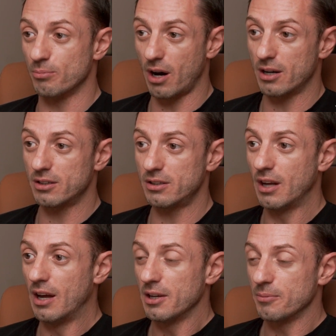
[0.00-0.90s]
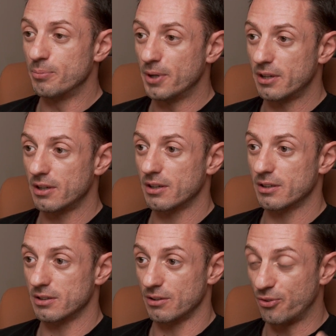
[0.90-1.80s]
model
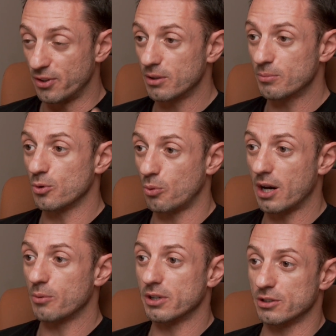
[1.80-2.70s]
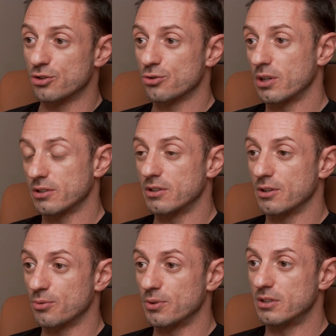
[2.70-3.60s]
being filmed while we constructed
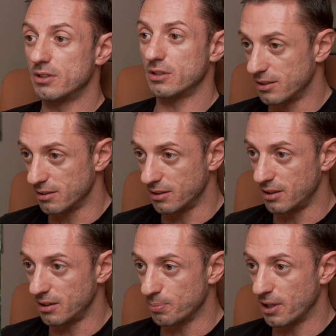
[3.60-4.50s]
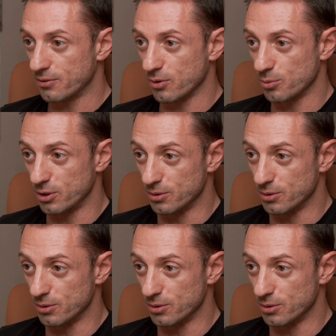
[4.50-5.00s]
in 3D in the platform we